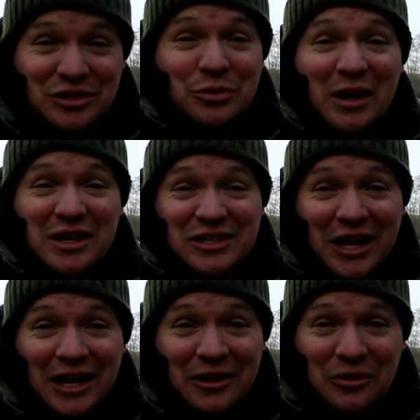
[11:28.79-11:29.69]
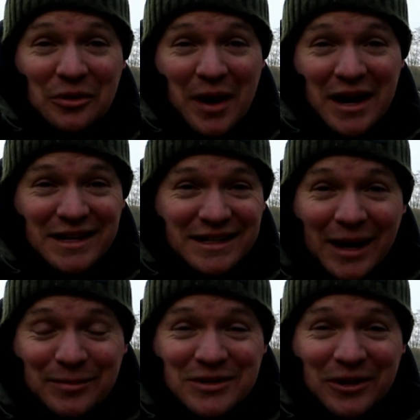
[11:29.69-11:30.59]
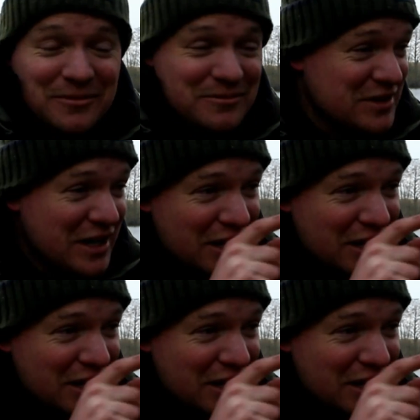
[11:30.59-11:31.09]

20 scaly on the bank. Happy times.